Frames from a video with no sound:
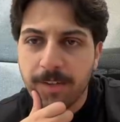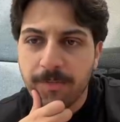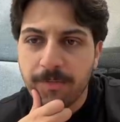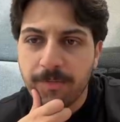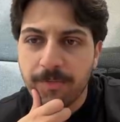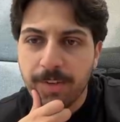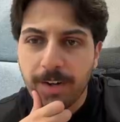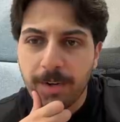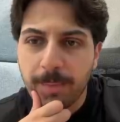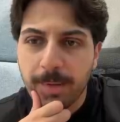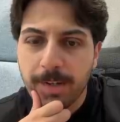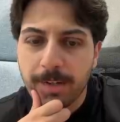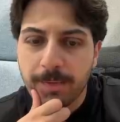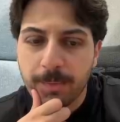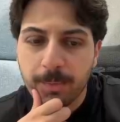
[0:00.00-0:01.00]
fair
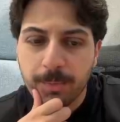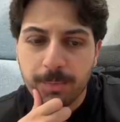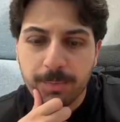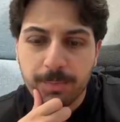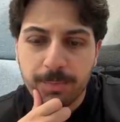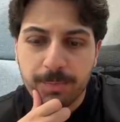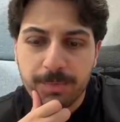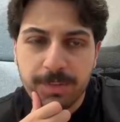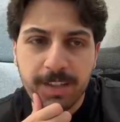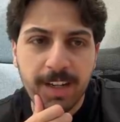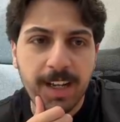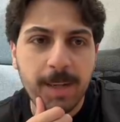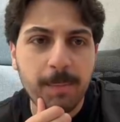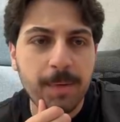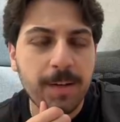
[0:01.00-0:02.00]
amount of
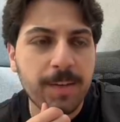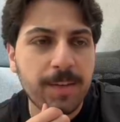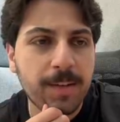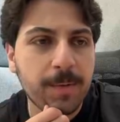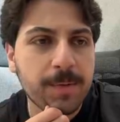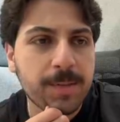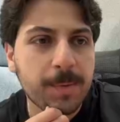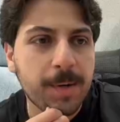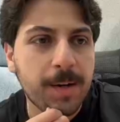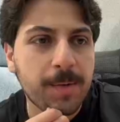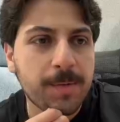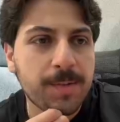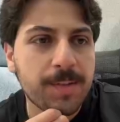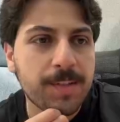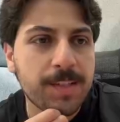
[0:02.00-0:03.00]
time. I think it was
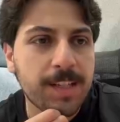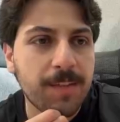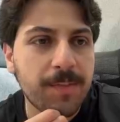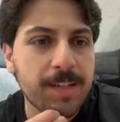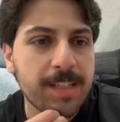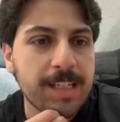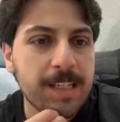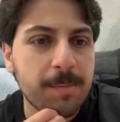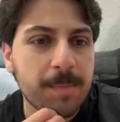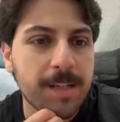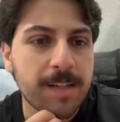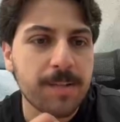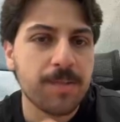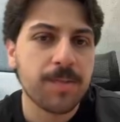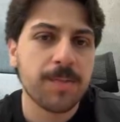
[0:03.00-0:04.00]
around 17
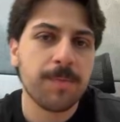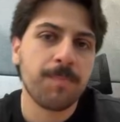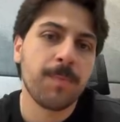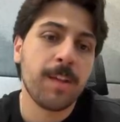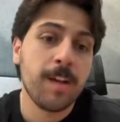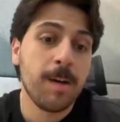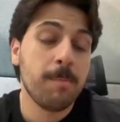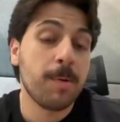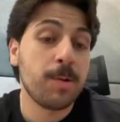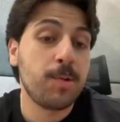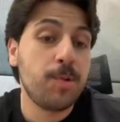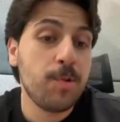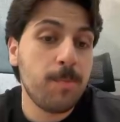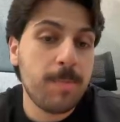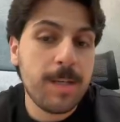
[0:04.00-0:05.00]
minutes. But
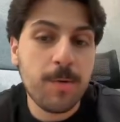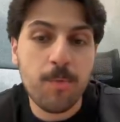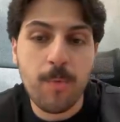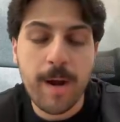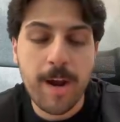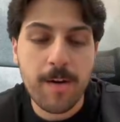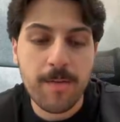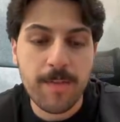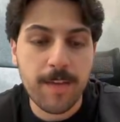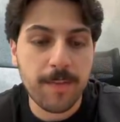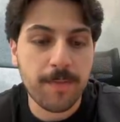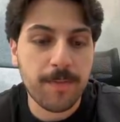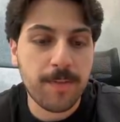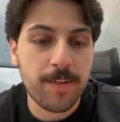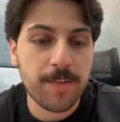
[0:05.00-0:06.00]
do be aware
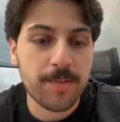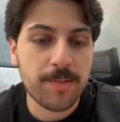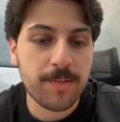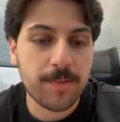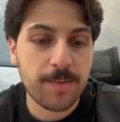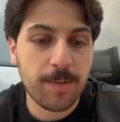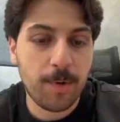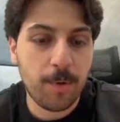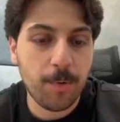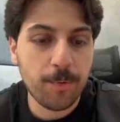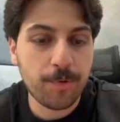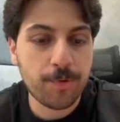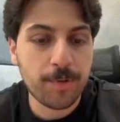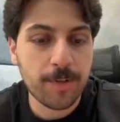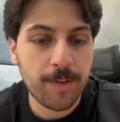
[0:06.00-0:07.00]
that this
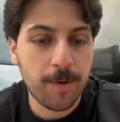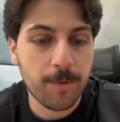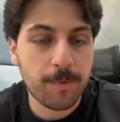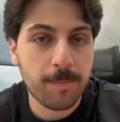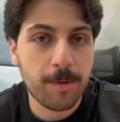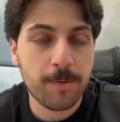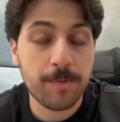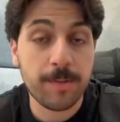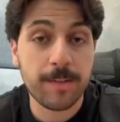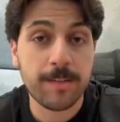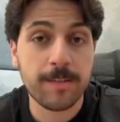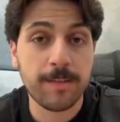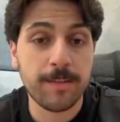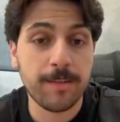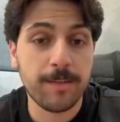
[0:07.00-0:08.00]
ultra code mode
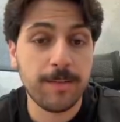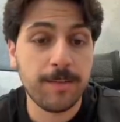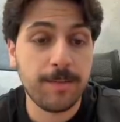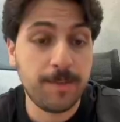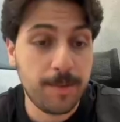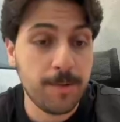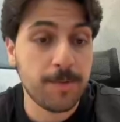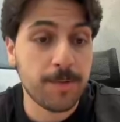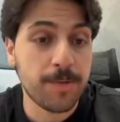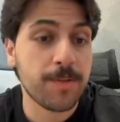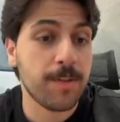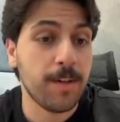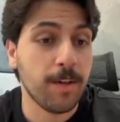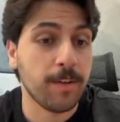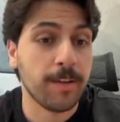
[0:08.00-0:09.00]

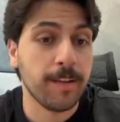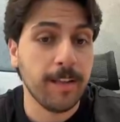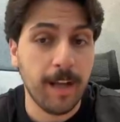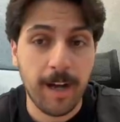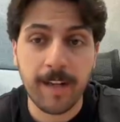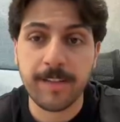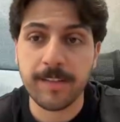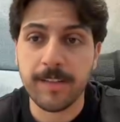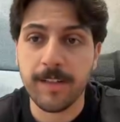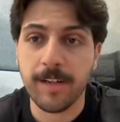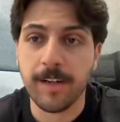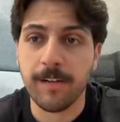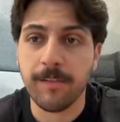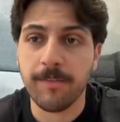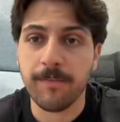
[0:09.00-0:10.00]
uses a lot
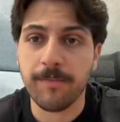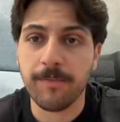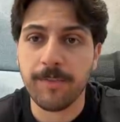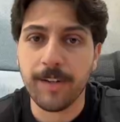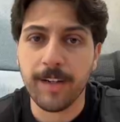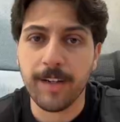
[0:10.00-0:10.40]
of